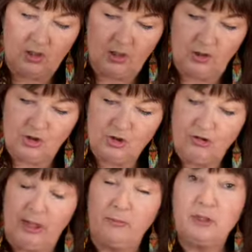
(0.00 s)

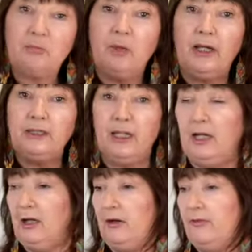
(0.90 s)
scraps might
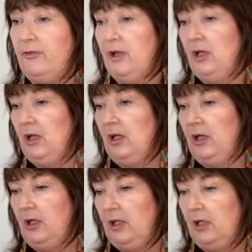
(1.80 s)

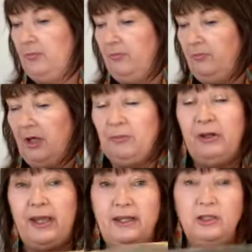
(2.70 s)

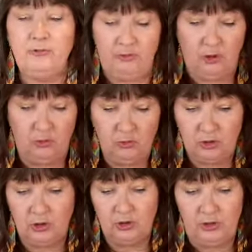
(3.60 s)
be end of
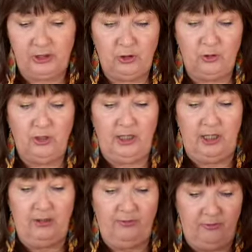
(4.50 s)
rolls, so they could
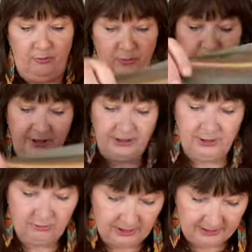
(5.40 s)
have printed
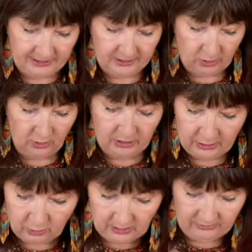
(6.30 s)
writing on, they
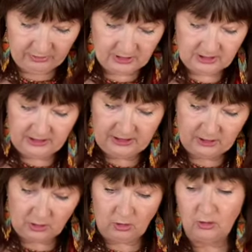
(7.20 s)
could have
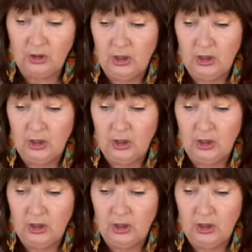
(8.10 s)
stickers on,